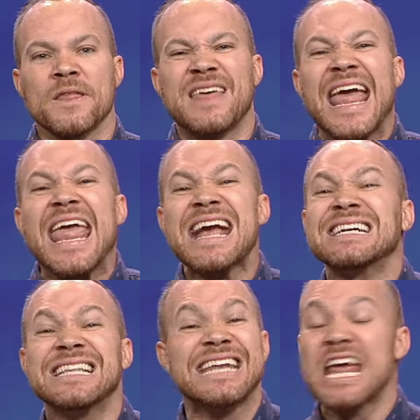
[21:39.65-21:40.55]
The
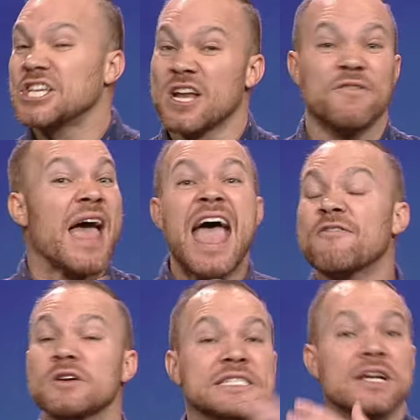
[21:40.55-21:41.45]
inclination of
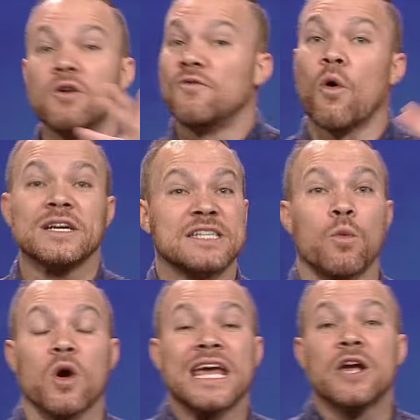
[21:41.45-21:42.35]
every single voice that
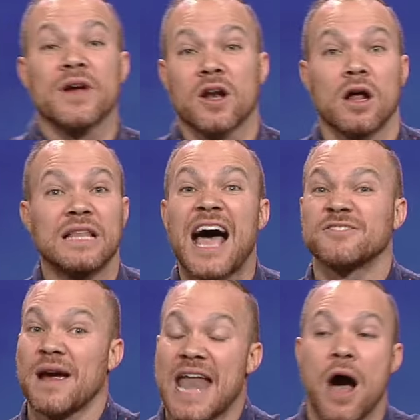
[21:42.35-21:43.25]
we're hearing in our
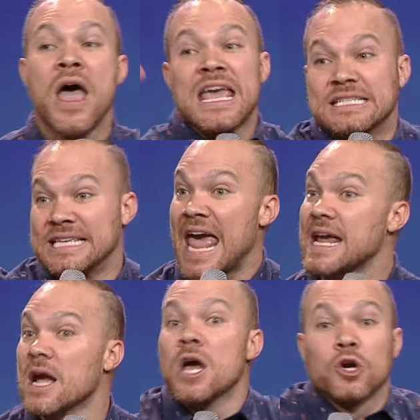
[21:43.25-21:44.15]
lives right now is take,